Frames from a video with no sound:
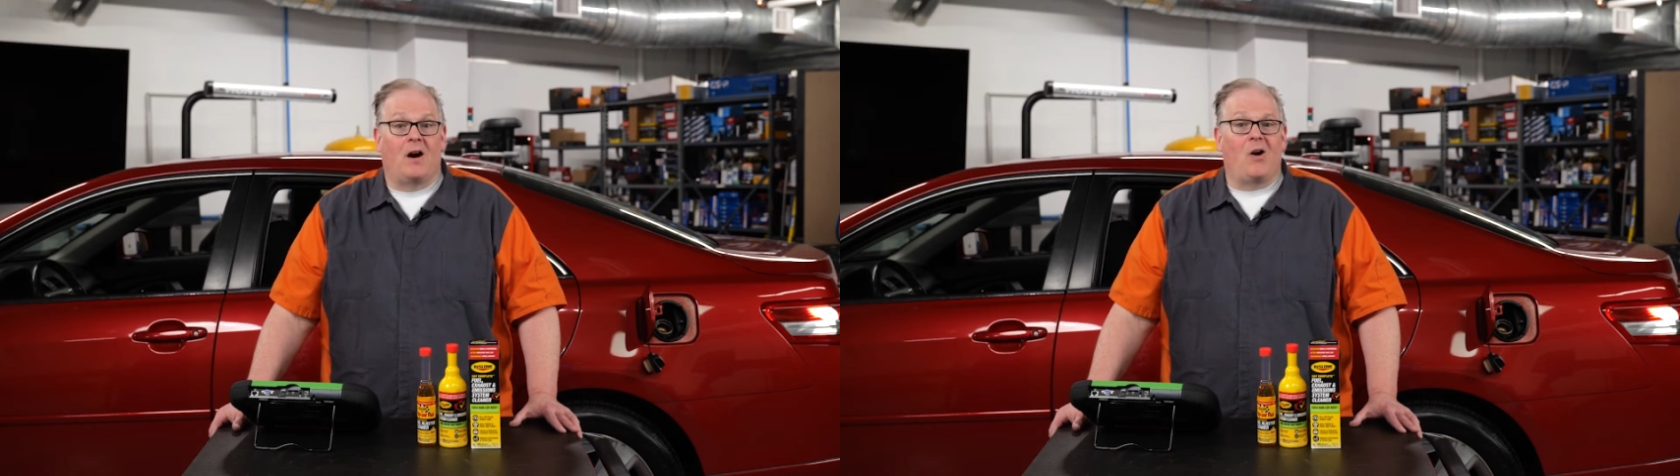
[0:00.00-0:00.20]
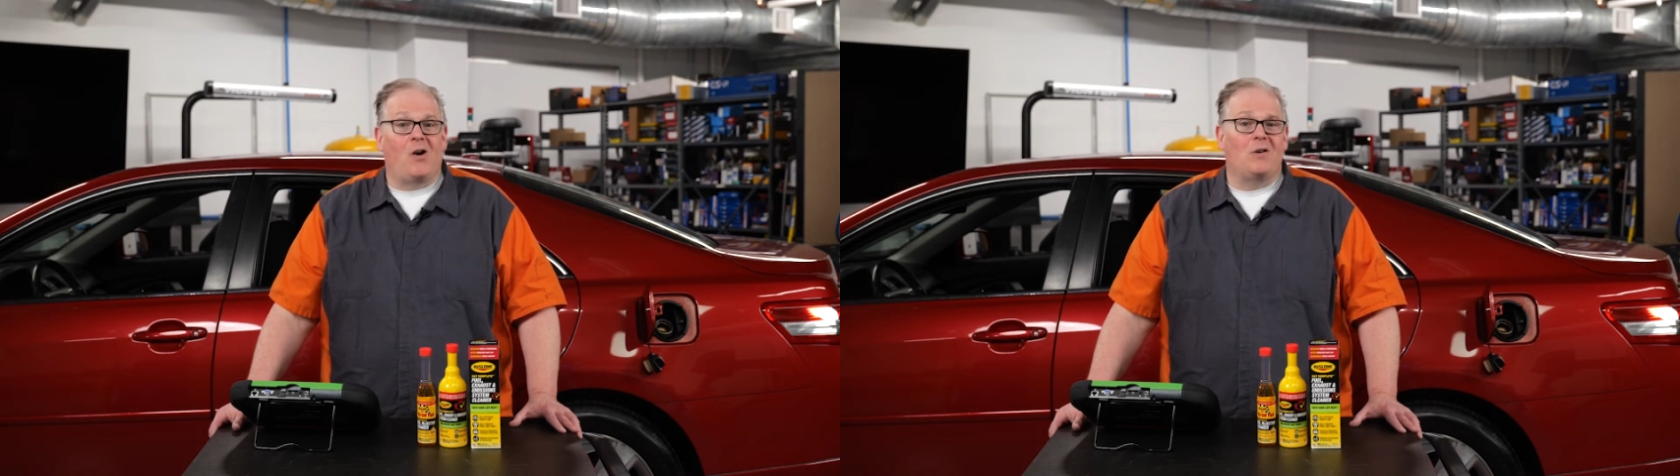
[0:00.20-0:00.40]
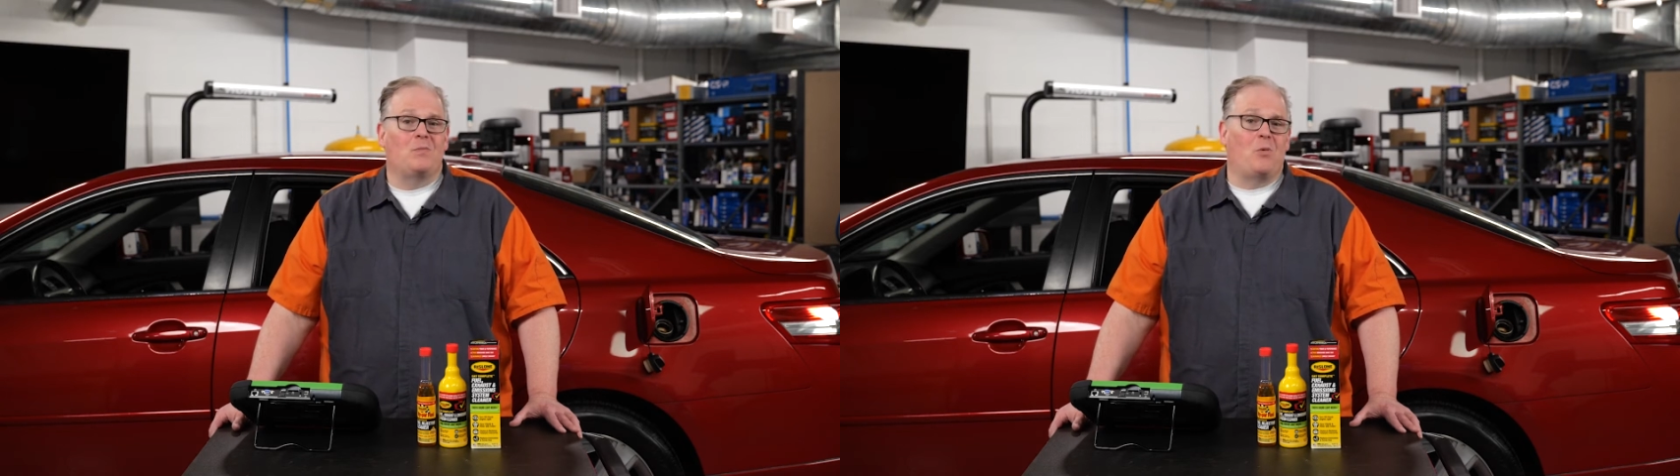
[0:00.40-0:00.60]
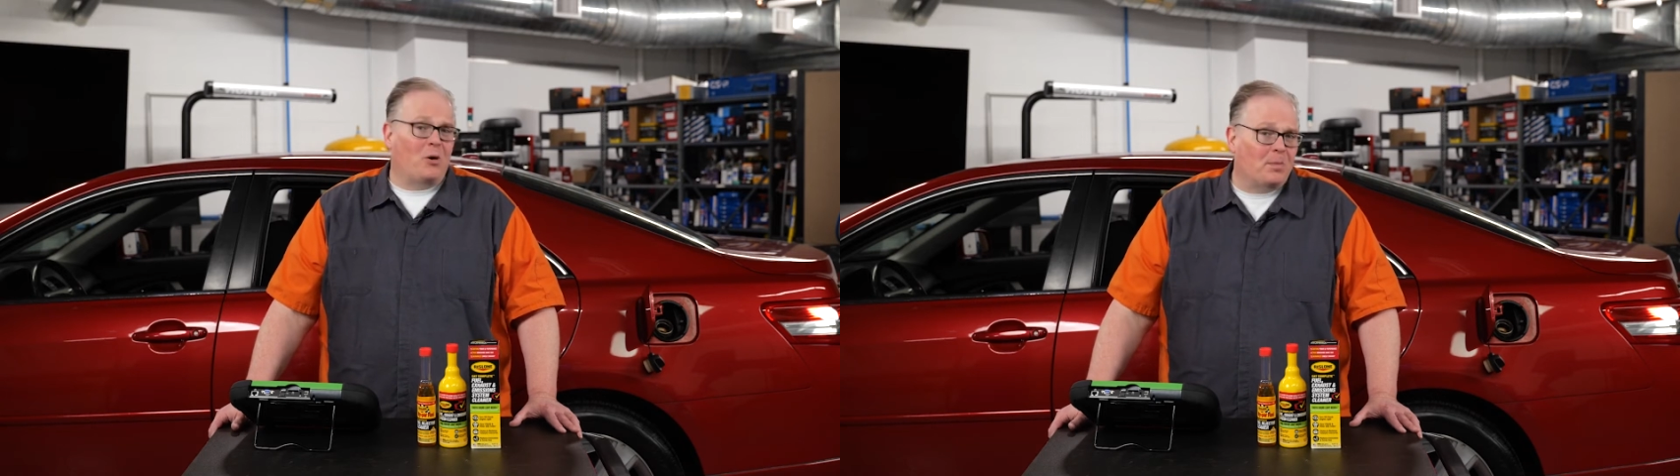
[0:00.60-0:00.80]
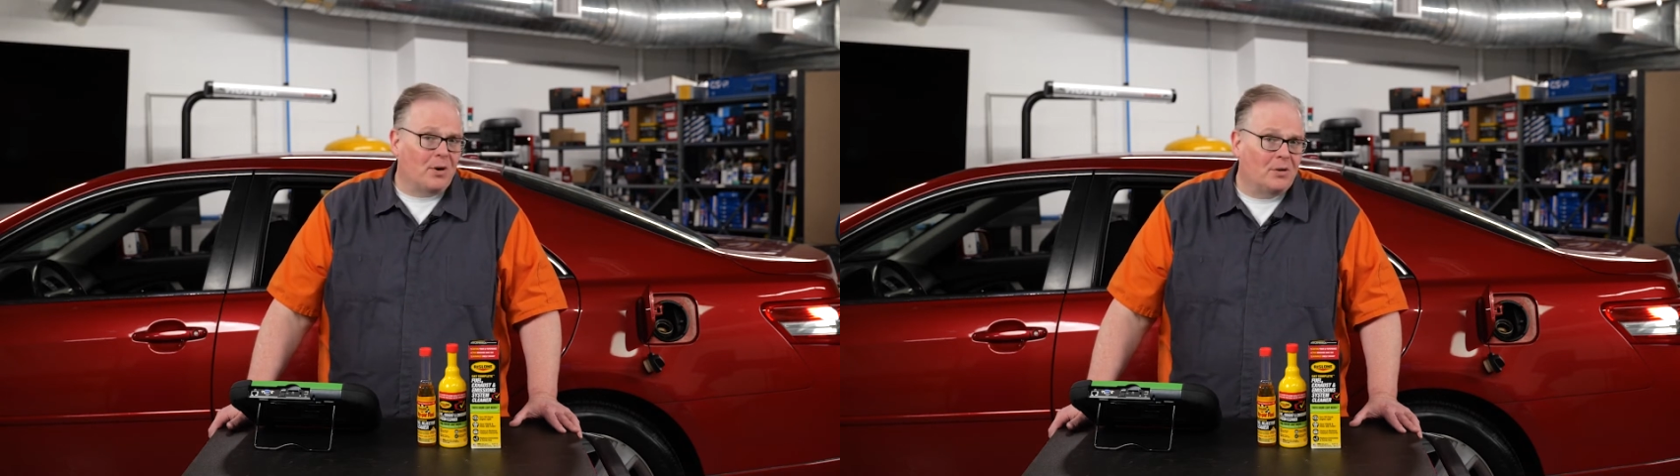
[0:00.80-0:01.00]
are
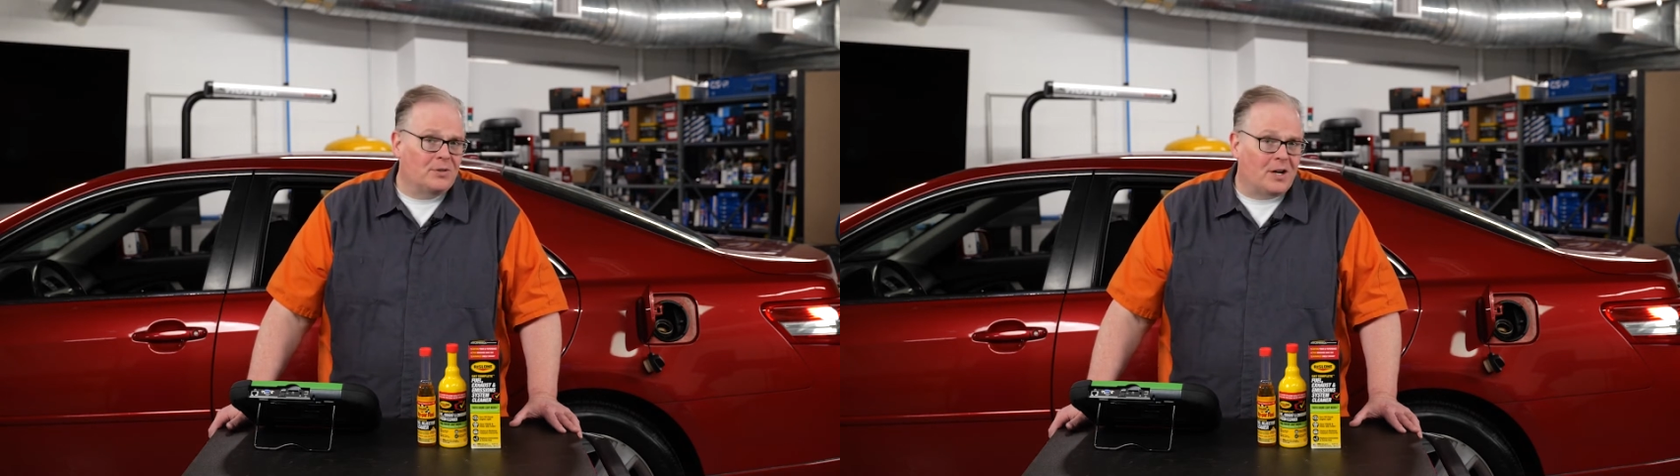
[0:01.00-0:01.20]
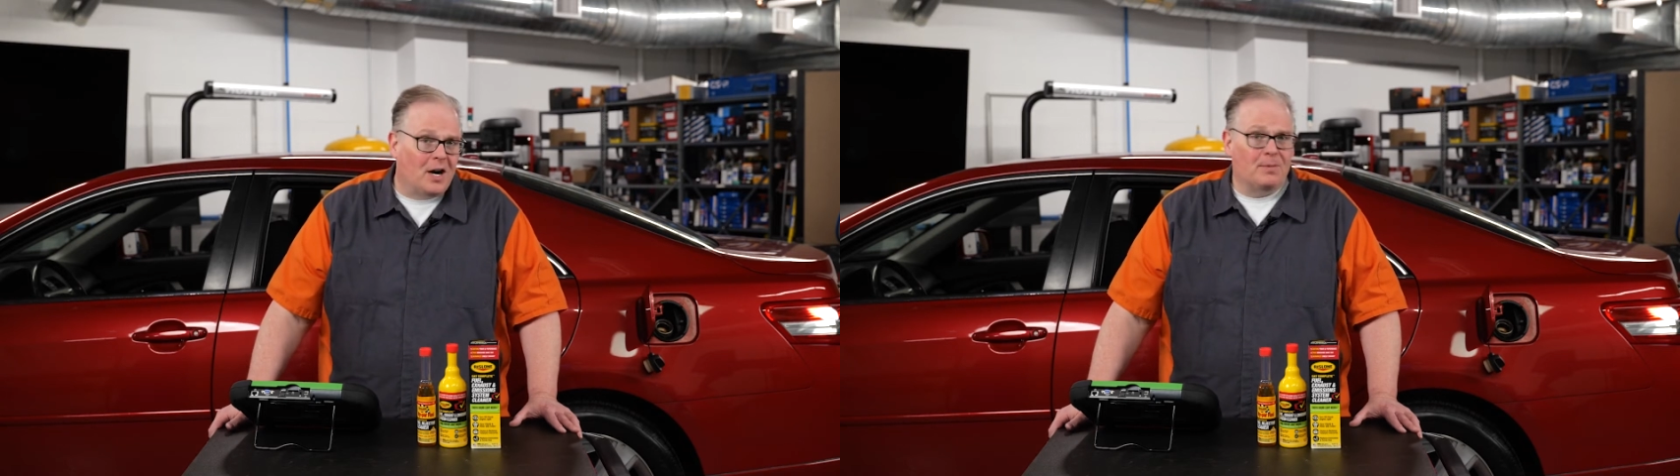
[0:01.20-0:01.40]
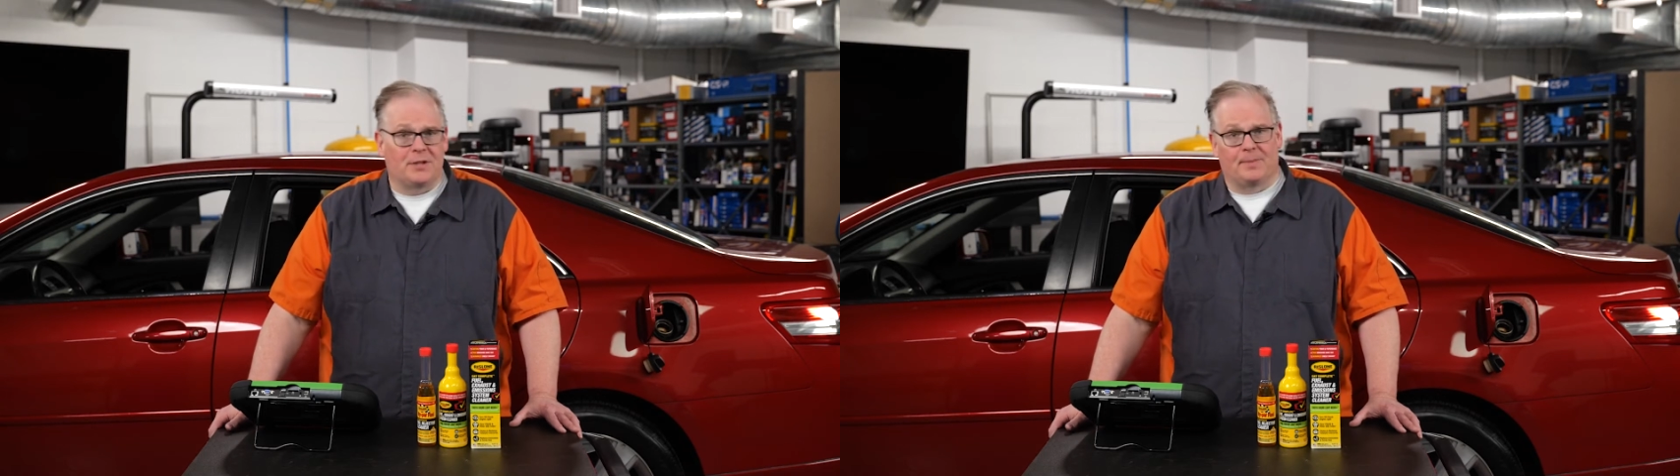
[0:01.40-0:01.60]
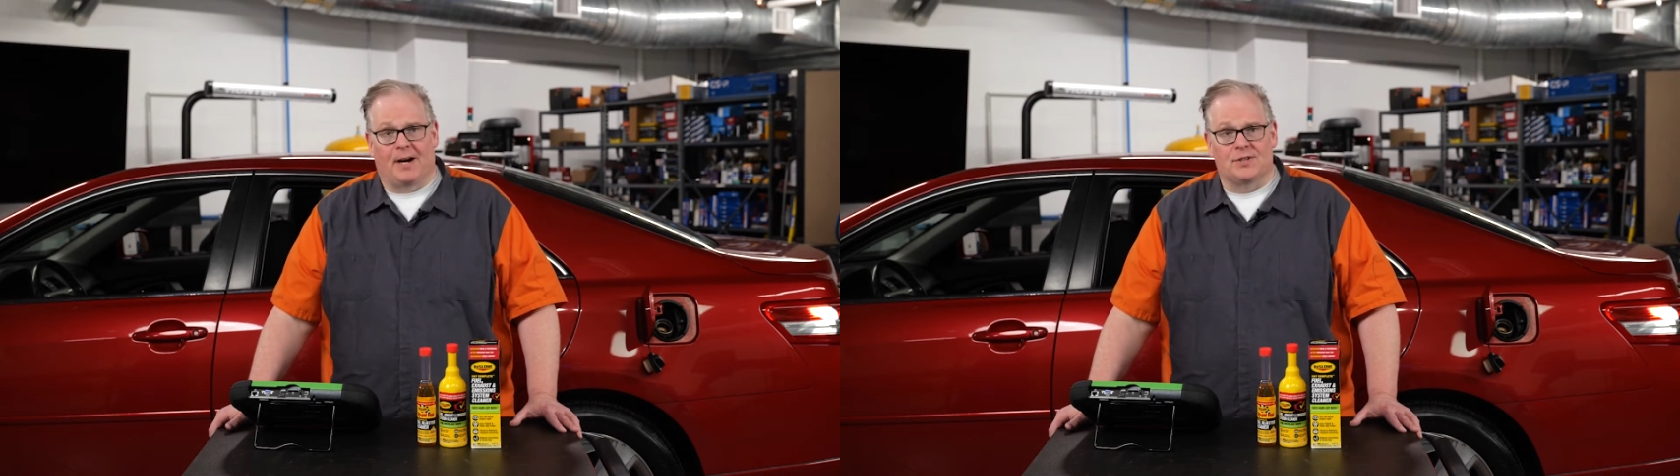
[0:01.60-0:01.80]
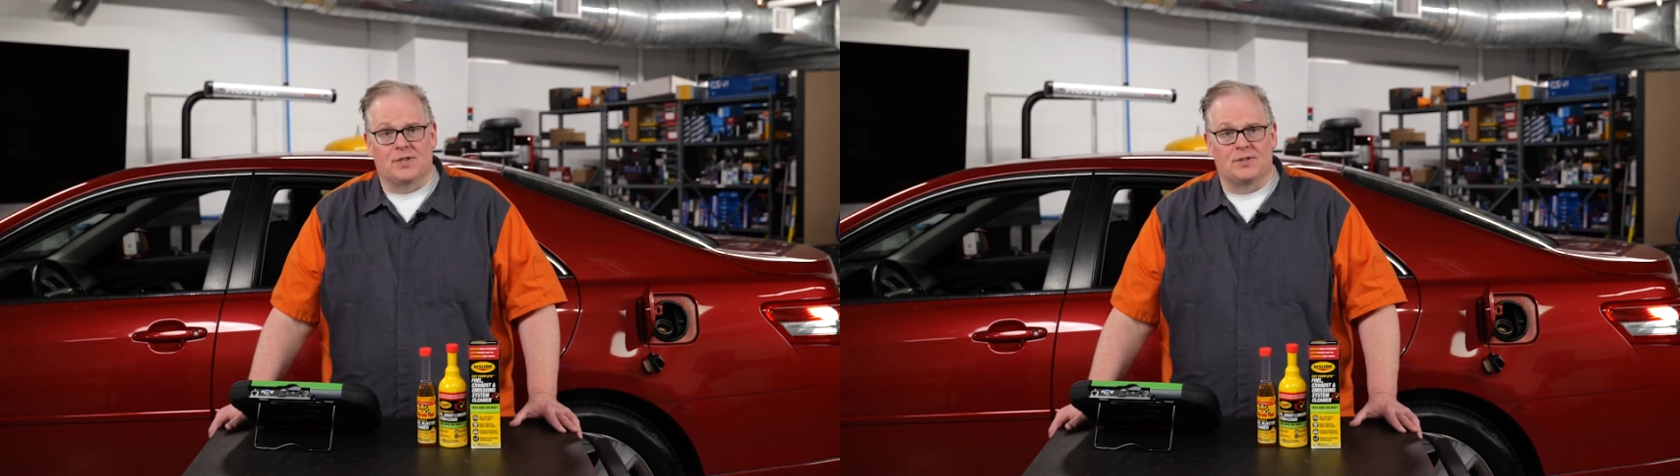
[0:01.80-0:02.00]
more prone to carbon
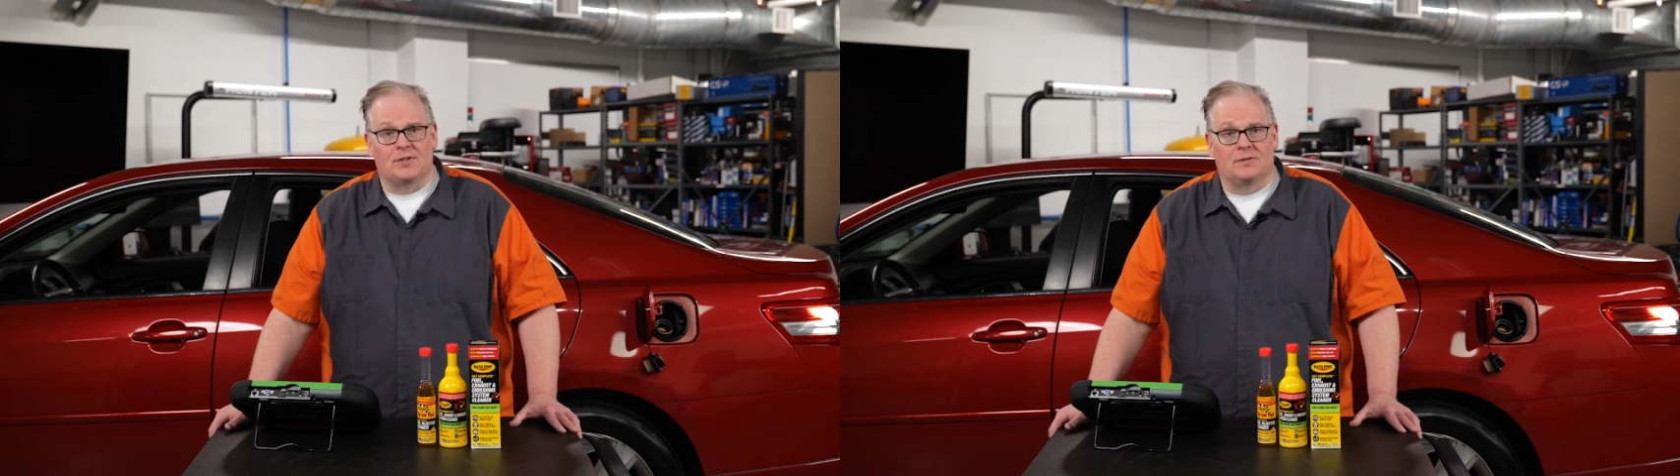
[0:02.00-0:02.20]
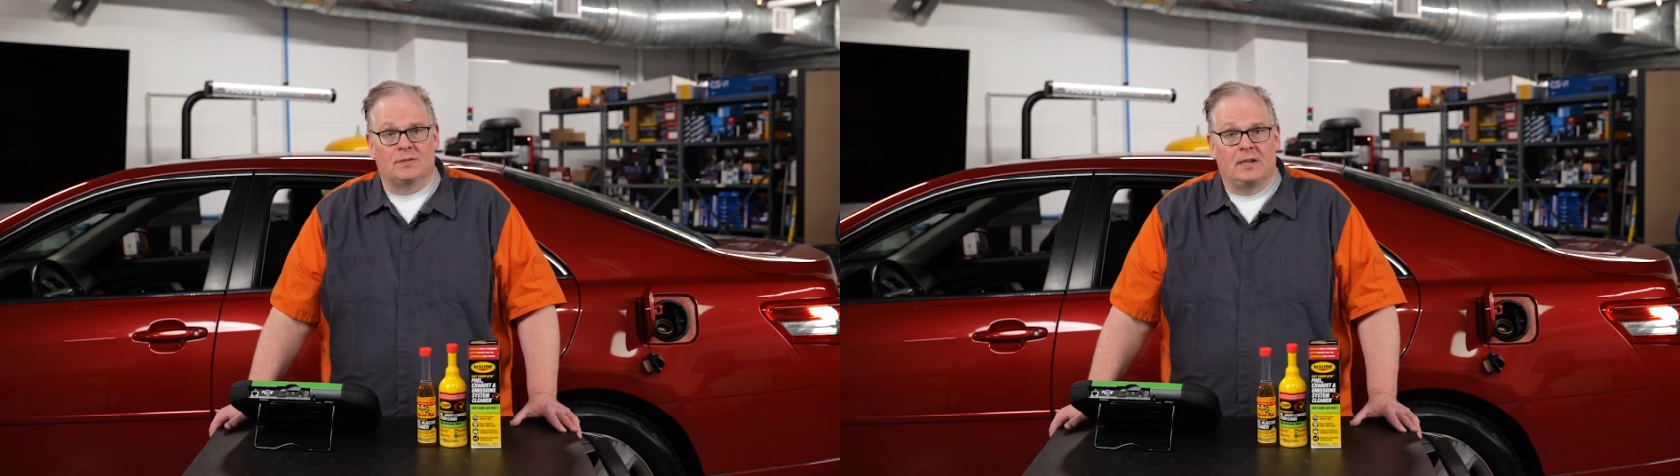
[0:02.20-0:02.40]
deposits.